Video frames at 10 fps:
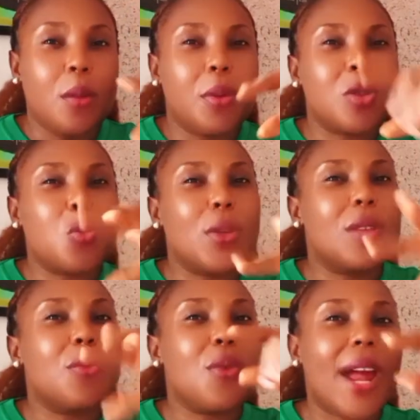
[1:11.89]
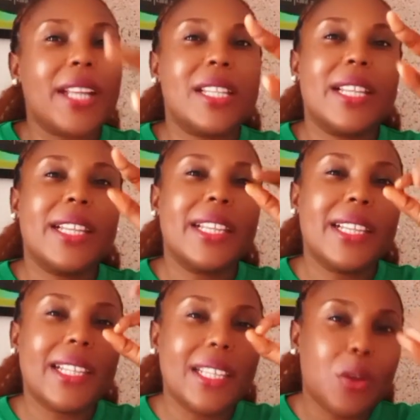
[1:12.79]
But with the right
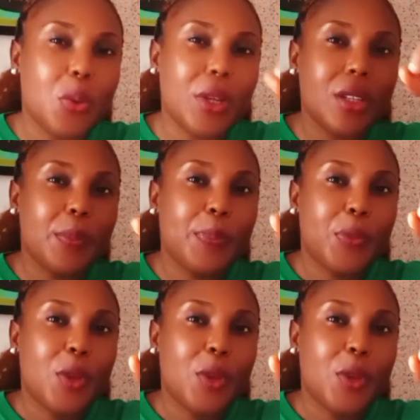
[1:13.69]
liquid